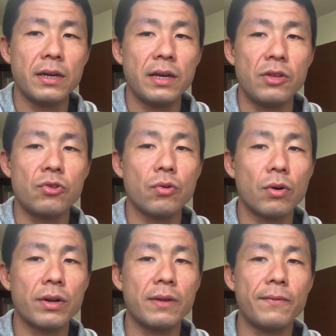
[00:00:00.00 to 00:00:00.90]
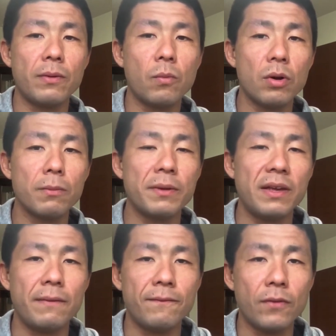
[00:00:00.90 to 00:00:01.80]
In short, if you want to be
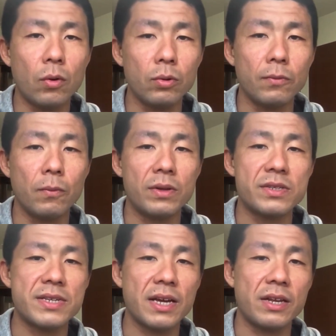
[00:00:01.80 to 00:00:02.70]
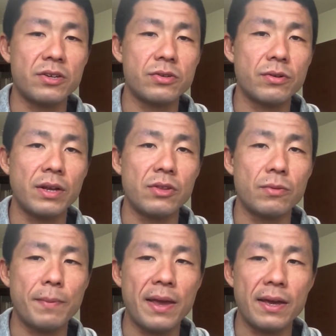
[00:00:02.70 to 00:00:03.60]
involved with tech industry in
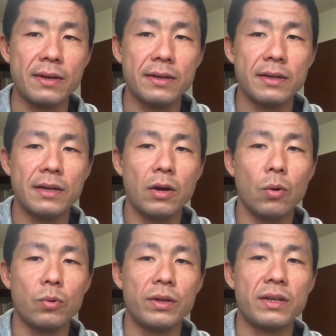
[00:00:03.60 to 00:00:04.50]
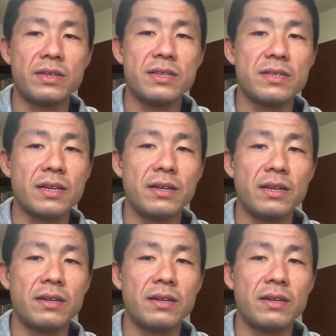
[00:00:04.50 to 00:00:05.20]
Japan, holding a designated